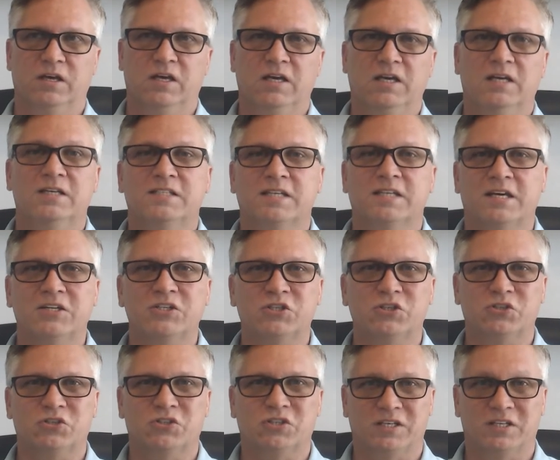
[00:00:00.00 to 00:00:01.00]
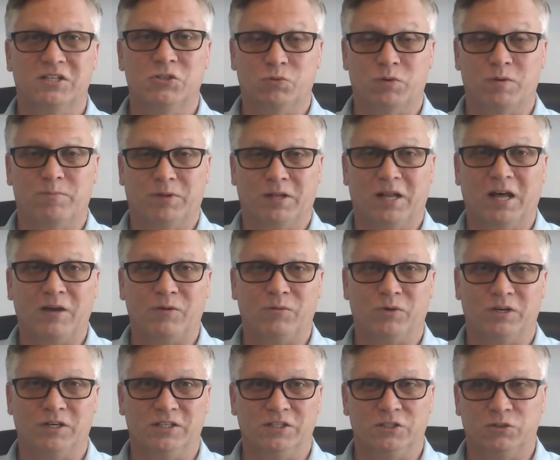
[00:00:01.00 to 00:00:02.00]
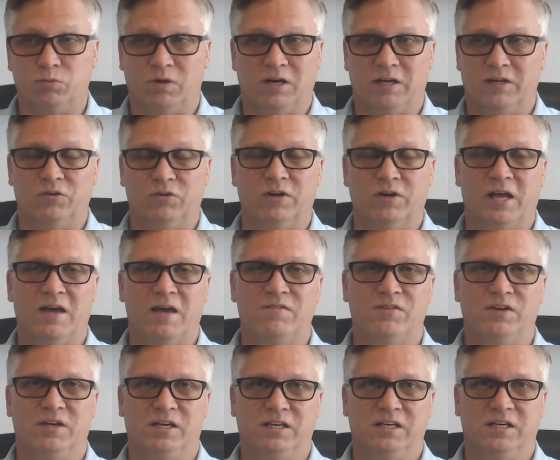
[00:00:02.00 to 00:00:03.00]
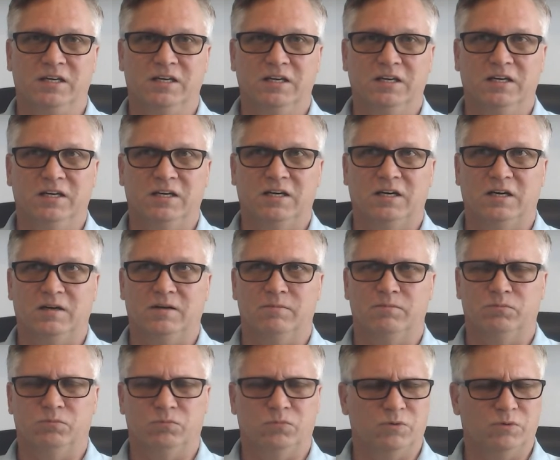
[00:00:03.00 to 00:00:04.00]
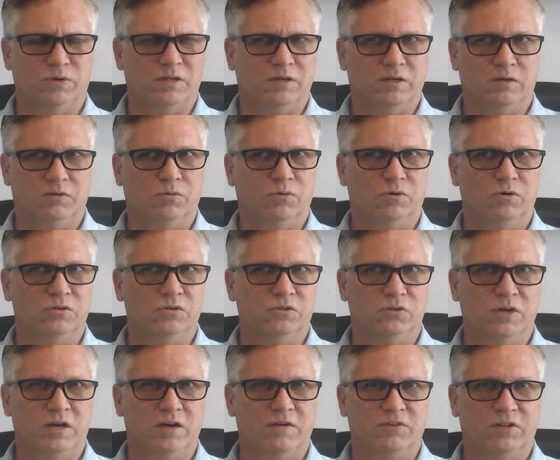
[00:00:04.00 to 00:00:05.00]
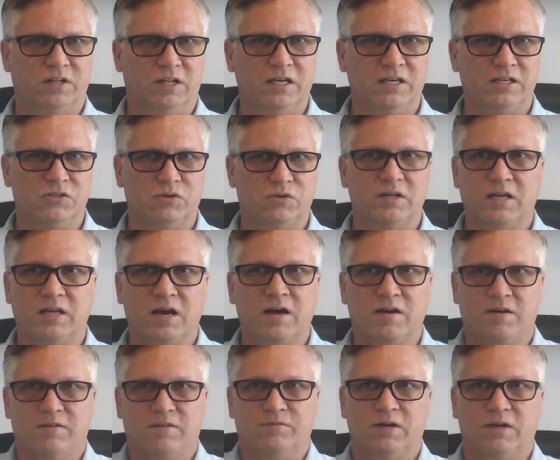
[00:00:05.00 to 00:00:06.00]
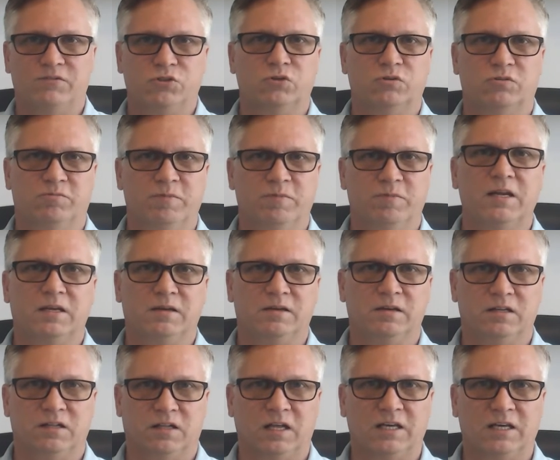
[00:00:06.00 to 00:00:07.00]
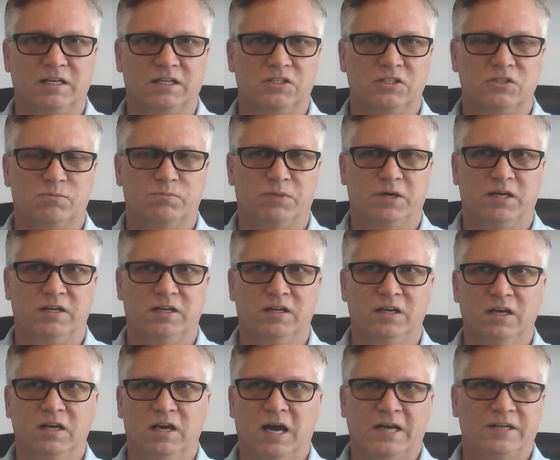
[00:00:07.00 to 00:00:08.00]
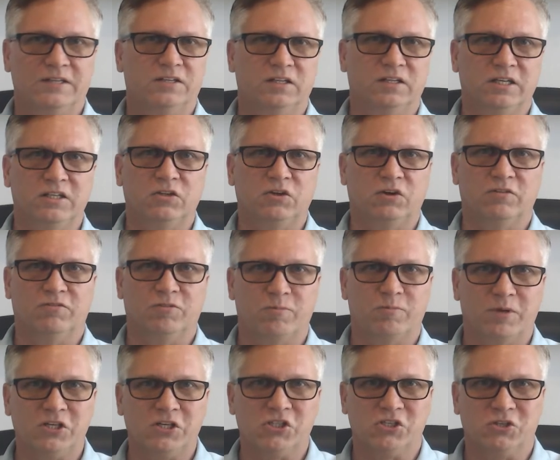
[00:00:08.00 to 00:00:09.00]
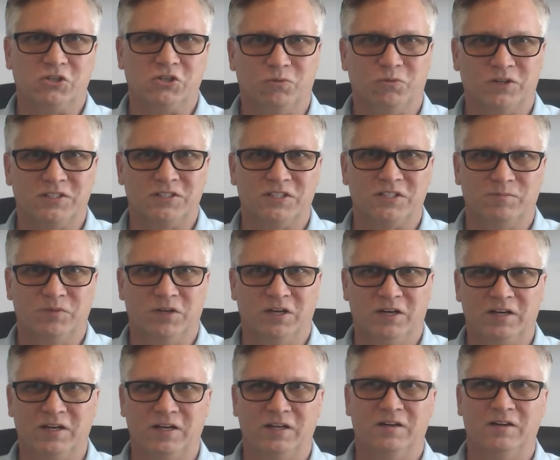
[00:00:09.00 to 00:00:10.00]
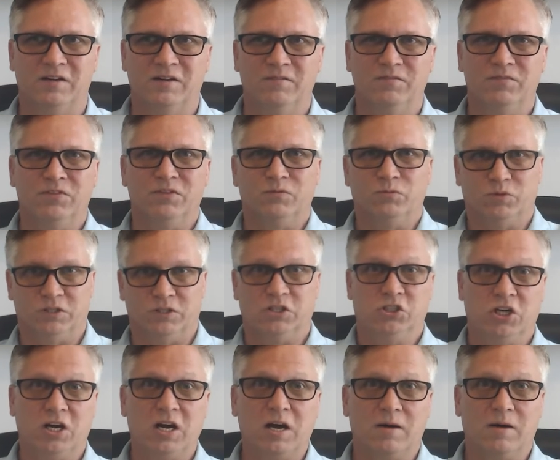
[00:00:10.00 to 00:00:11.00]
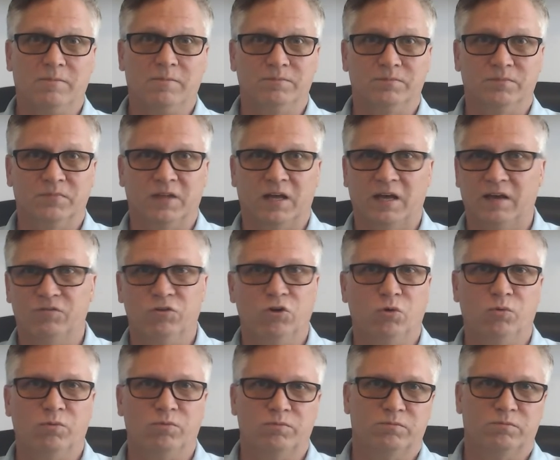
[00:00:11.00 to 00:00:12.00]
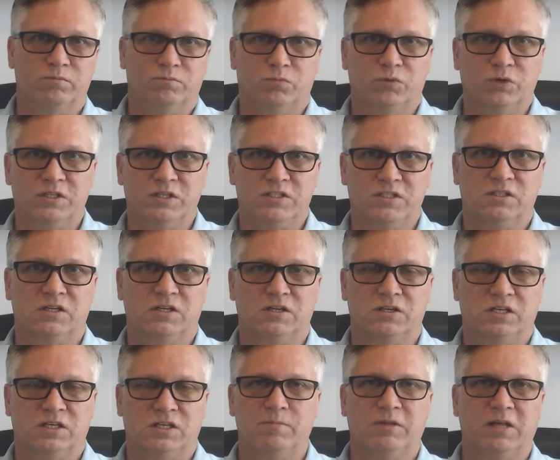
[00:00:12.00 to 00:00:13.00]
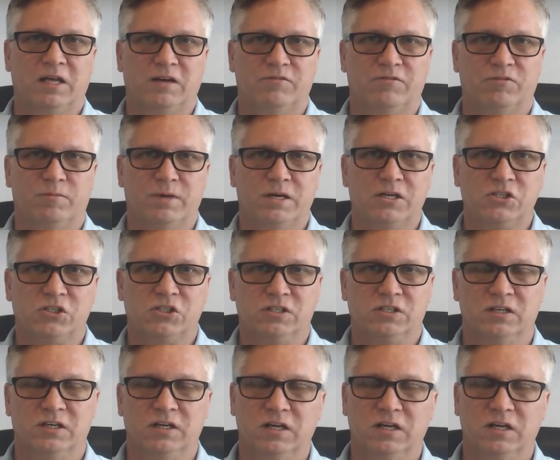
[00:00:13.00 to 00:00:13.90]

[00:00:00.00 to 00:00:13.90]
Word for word: his answer to his reply was, "Well, I don't have any." Um, we're like, "Well, you have clients, right? Yeah, I've served many clients, but I delete their information once I'm done with the job. I have no reason to keep that information."